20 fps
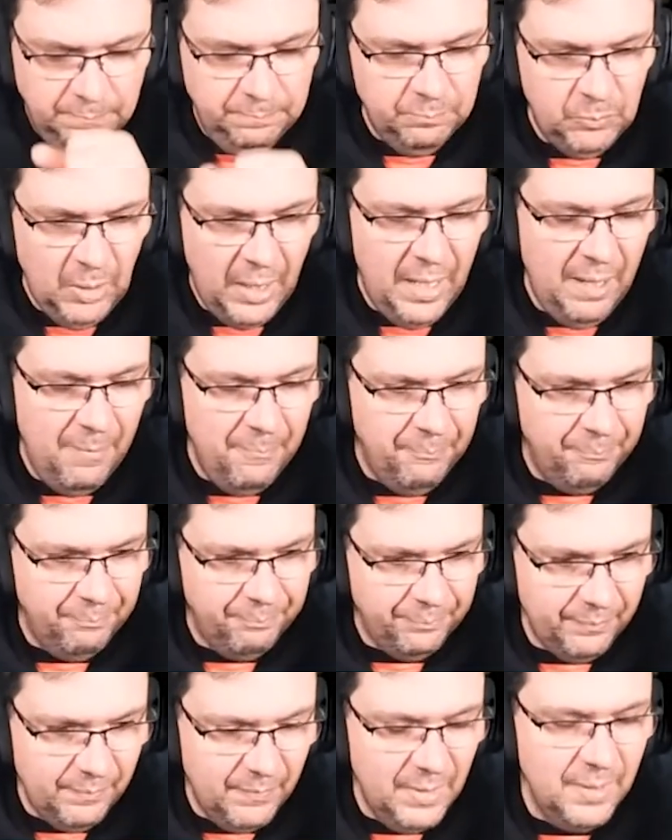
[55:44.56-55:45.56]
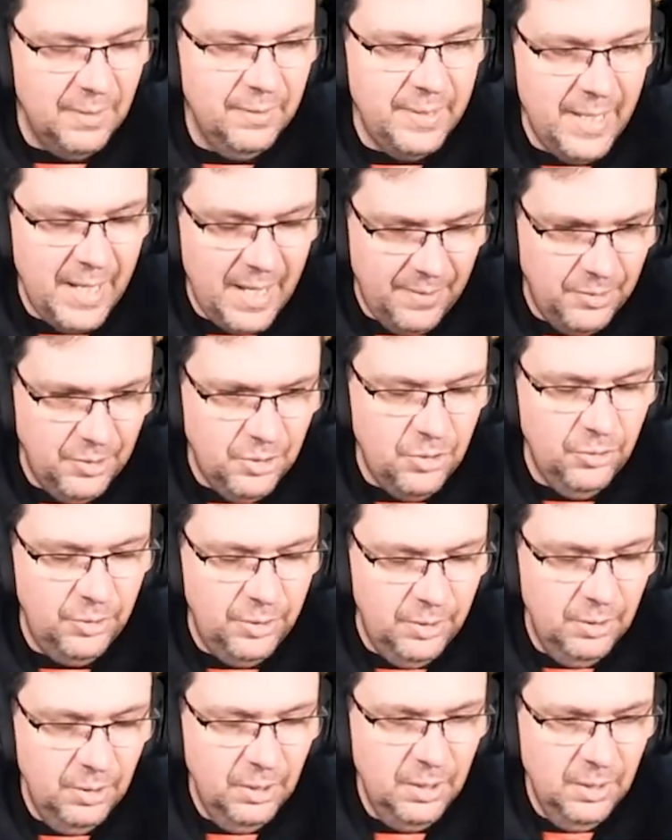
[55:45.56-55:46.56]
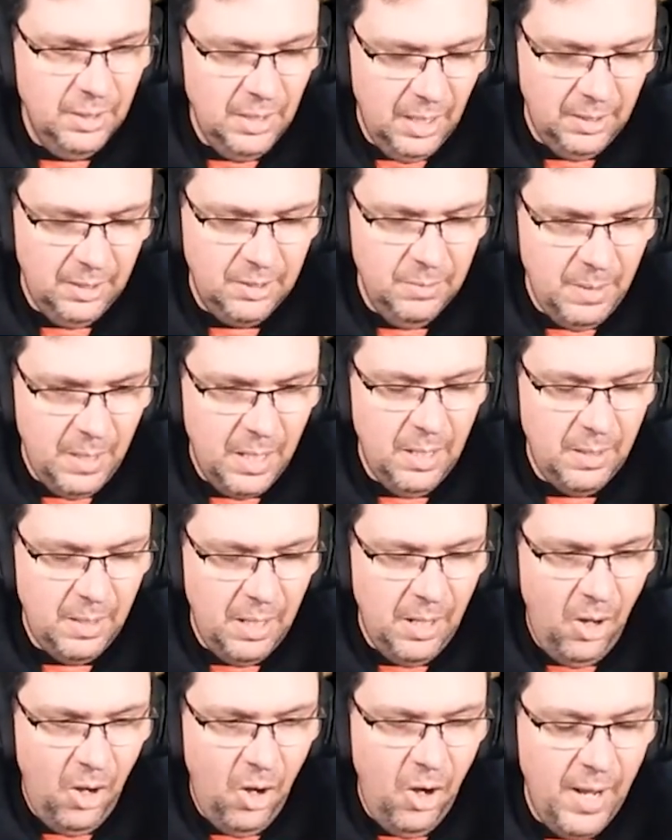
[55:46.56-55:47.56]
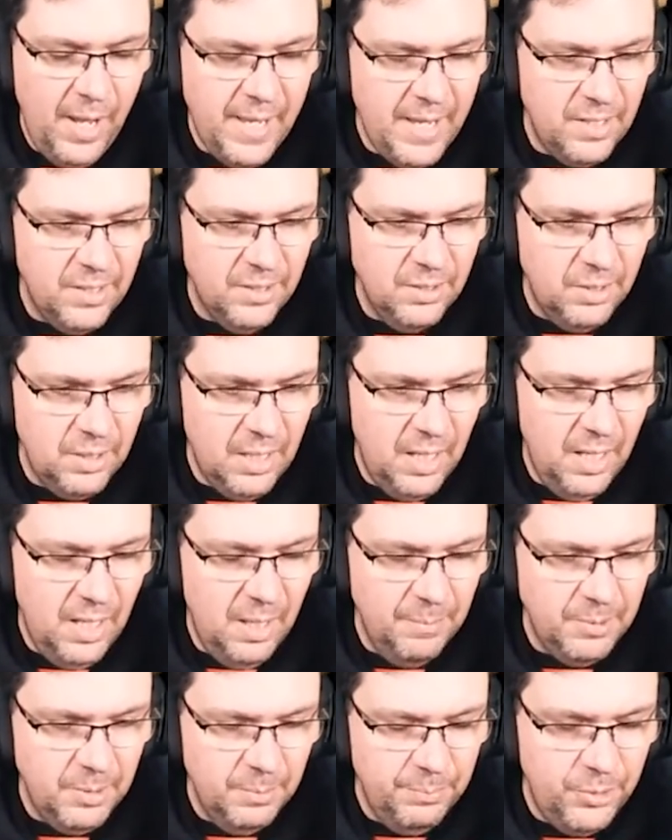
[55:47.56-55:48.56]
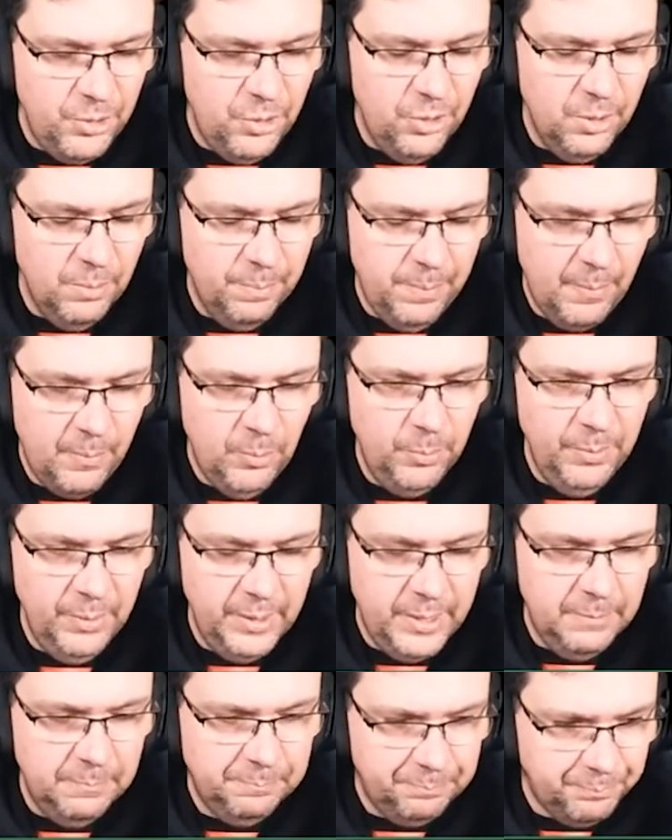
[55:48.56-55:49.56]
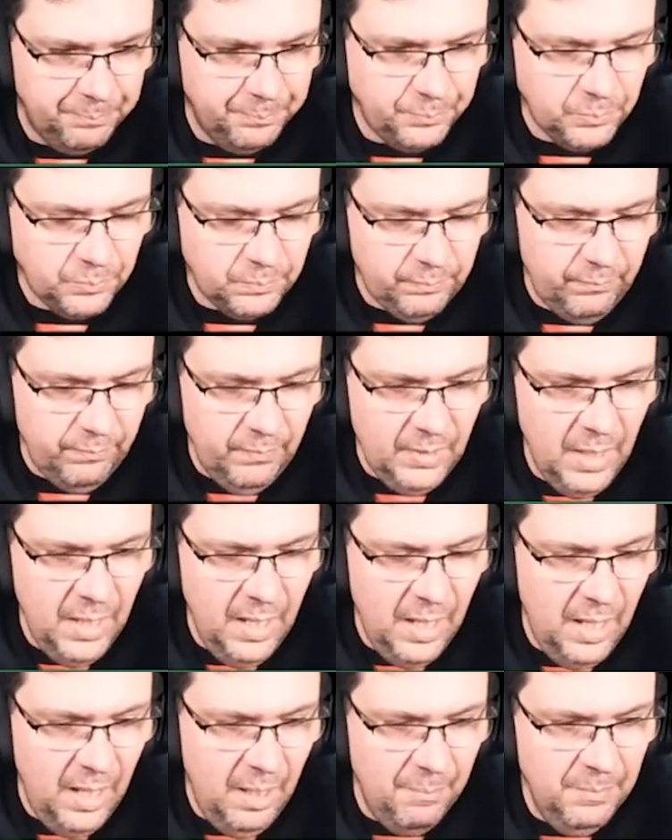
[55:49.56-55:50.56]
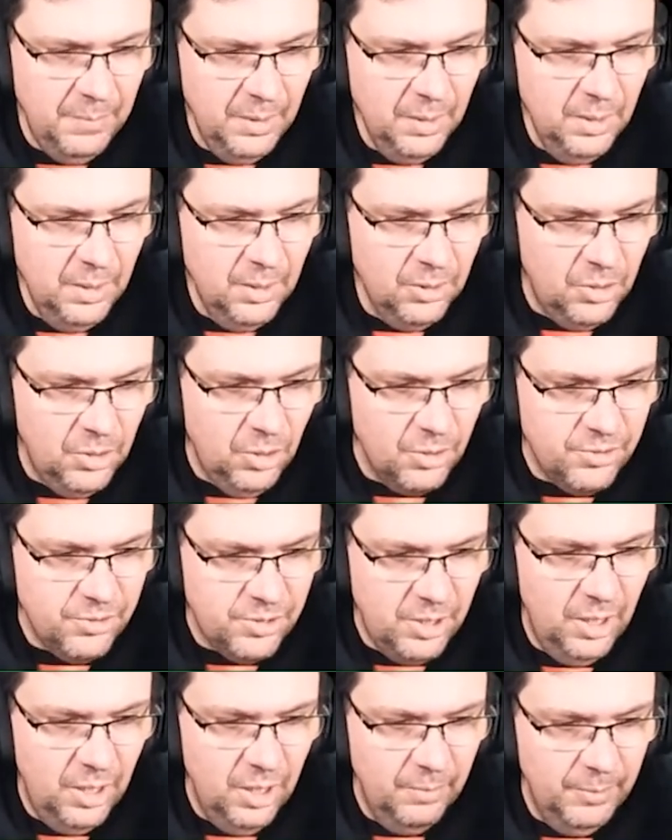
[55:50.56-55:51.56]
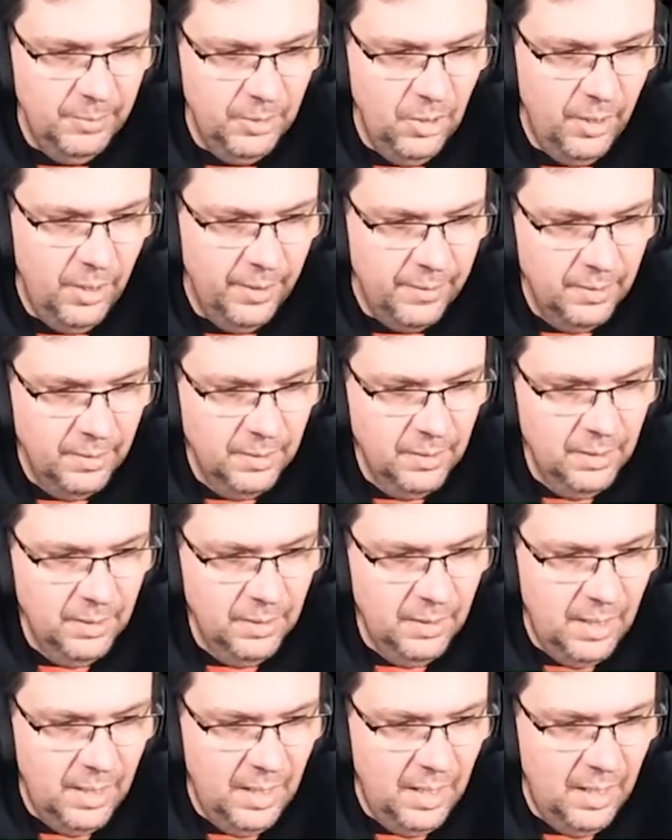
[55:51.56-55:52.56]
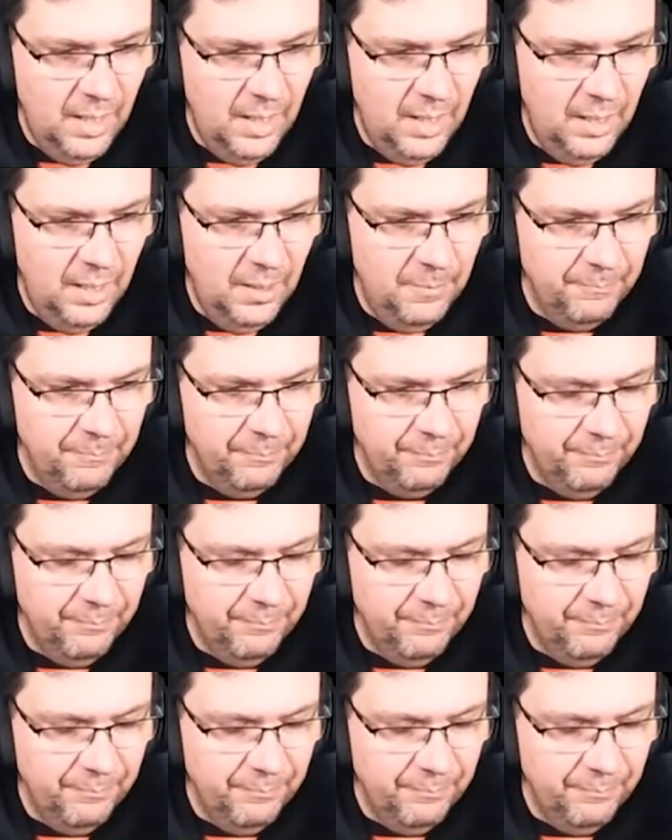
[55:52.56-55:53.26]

the cost of um, living, yeah, yeah, the, the, a, a high end um, computer probably mm-hmm. um, costs a hell of a lot. Um,